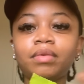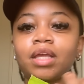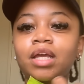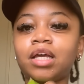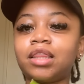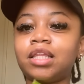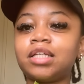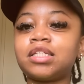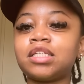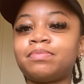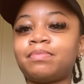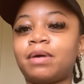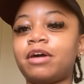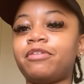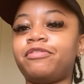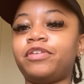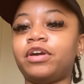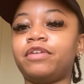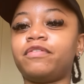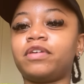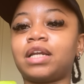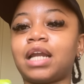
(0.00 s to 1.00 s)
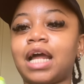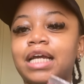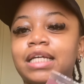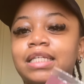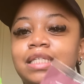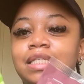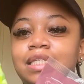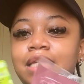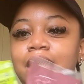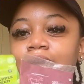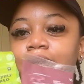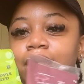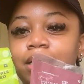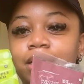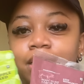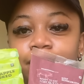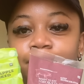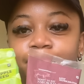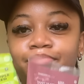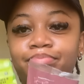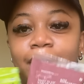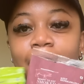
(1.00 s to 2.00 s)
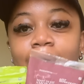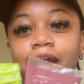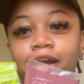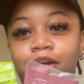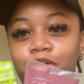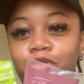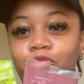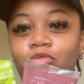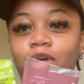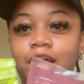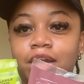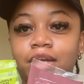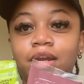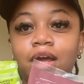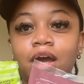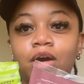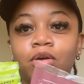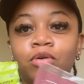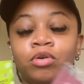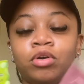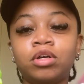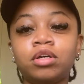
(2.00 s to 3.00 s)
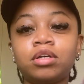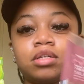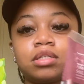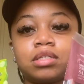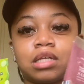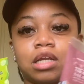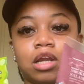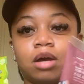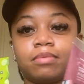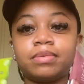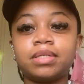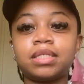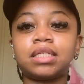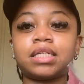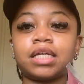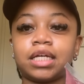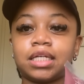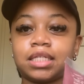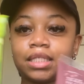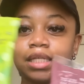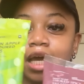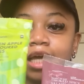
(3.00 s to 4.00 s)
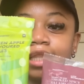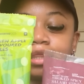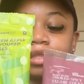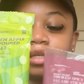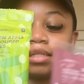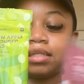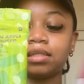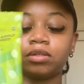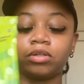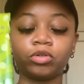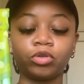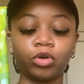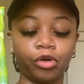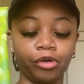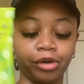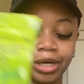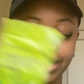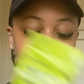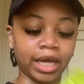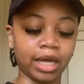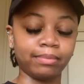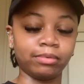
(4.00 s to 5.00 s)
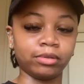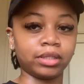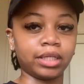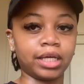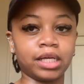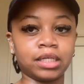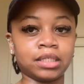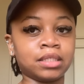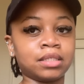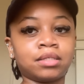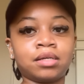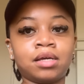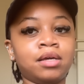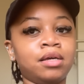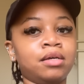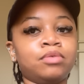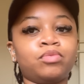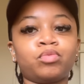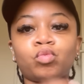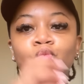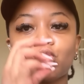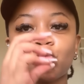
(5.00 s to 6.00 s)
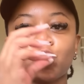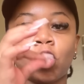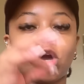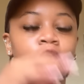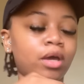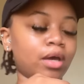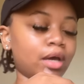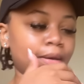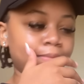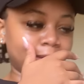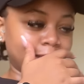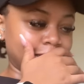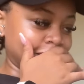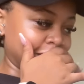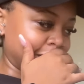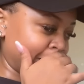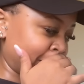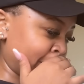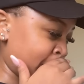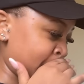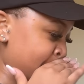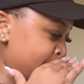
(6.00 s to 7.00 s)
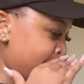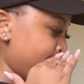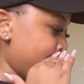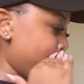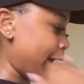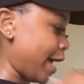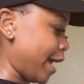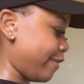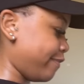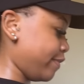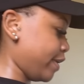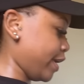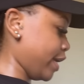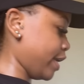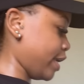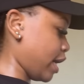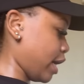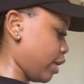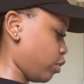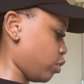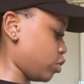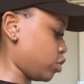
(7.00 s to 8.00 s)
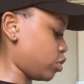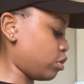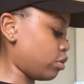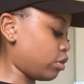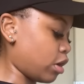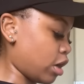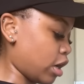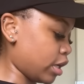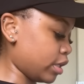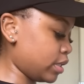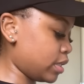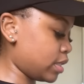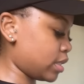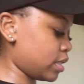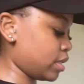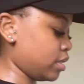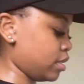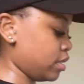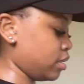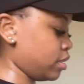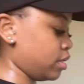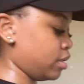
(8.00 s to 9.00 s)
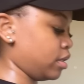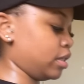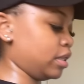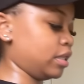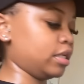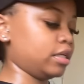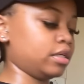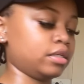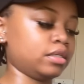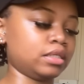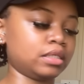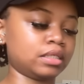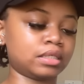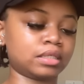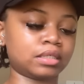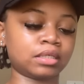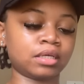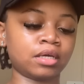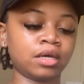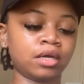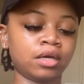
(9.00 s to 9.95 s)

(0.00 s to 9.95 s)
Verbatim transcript: this is my favorite like snack pack right now. Salami sticks and these little green cable things. Amazing. And then I also got this.